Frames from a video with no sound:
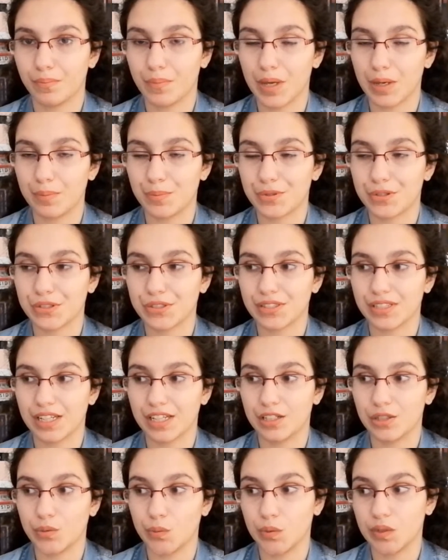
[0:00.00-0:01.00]
papers
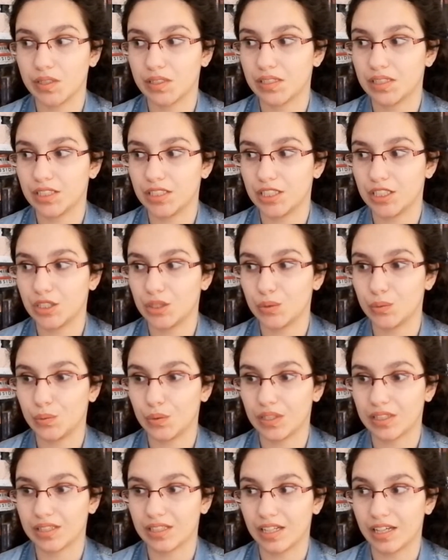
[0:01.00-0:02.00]
and we'll see
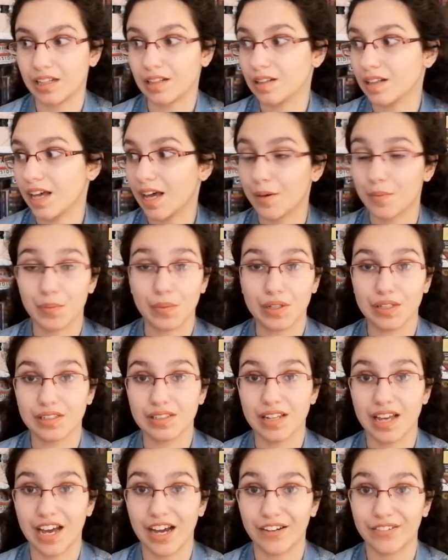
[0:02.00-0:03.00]
what the hell
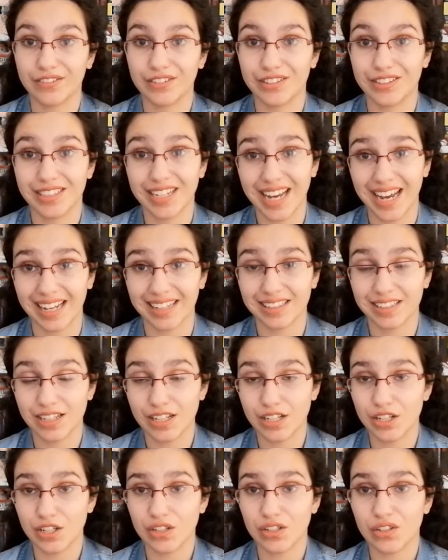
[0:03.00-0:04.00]
happens after that.
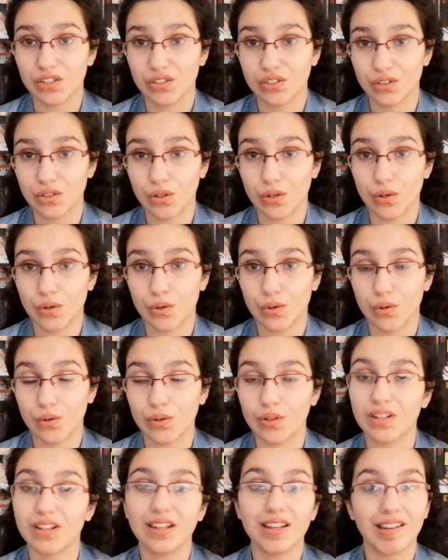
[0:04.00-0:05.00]
So
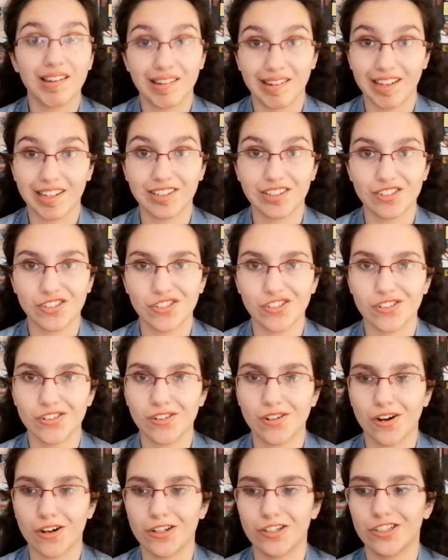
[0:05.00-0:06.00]
let's
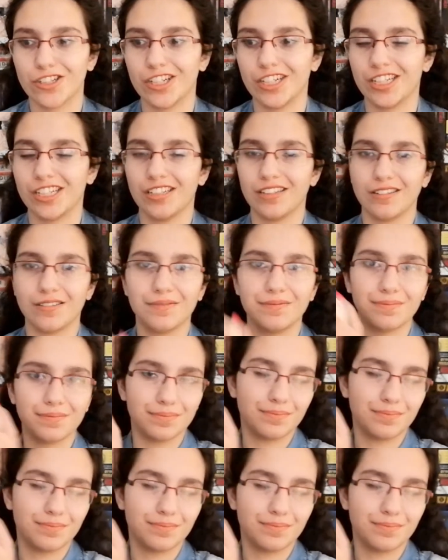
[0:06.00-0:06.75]
start shaking.